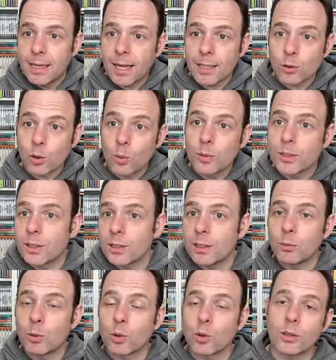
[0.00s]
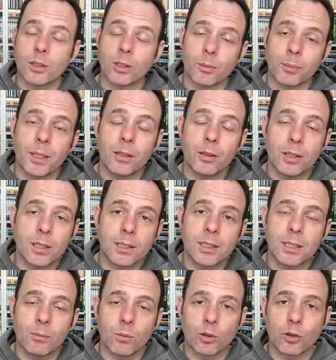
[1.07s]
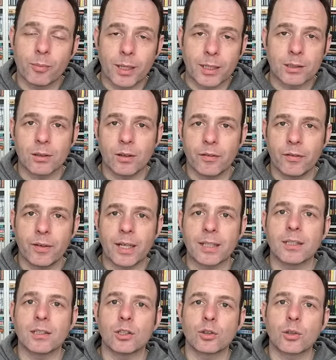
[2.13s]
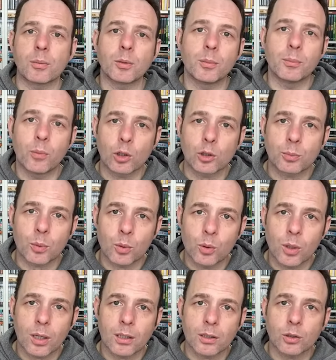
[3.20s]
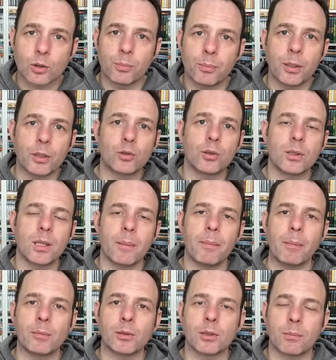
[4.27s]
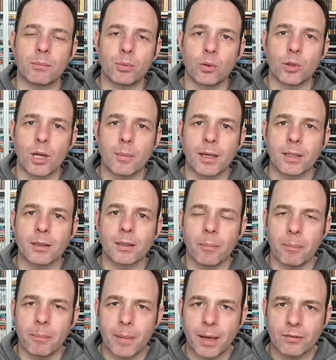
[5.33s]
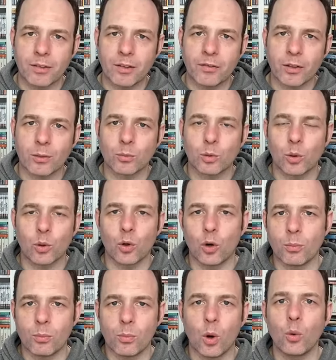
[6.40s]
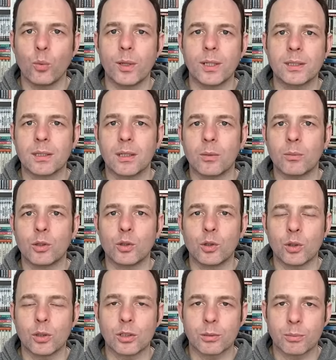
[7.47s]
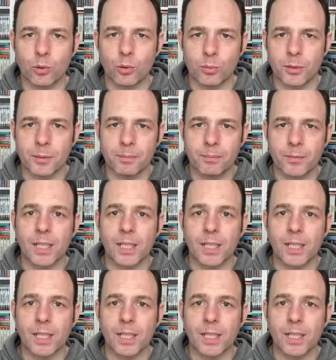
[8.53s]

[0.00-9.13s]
As always, there is more content up here. You can see more of my stuff. In the description box below are links to Patreon, membership program, and manvfilm.com. Always in which you can support me.